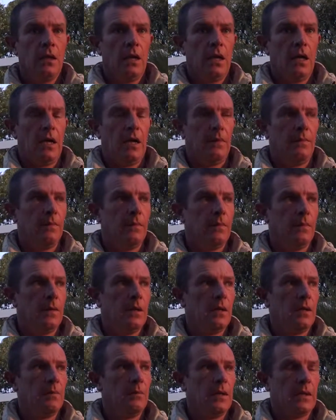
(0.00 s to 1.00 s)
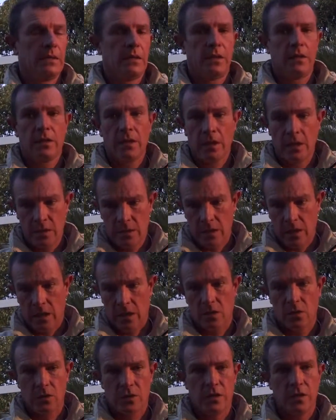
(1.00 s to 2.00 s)
But the thing is, I
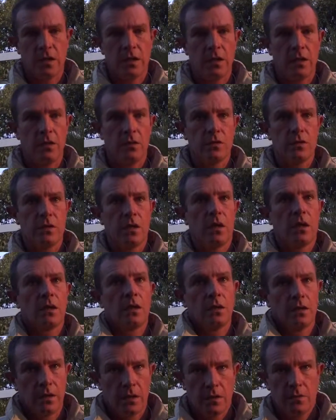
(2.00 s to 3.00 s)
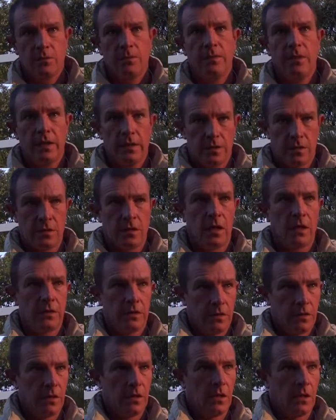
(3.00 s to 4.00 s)
got sick in Lusaka. There's
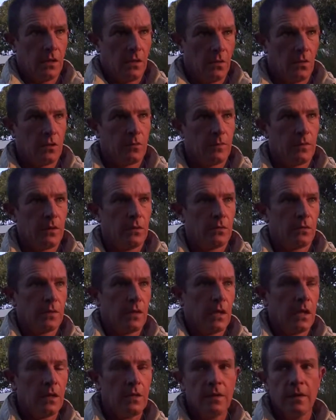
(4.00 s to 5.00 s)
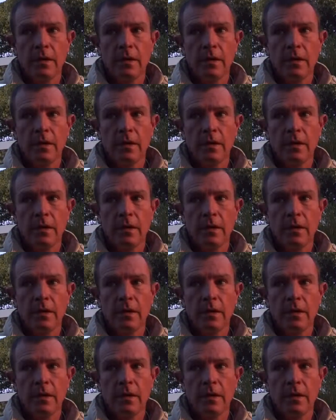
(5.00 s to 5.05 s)
nice hospitals there.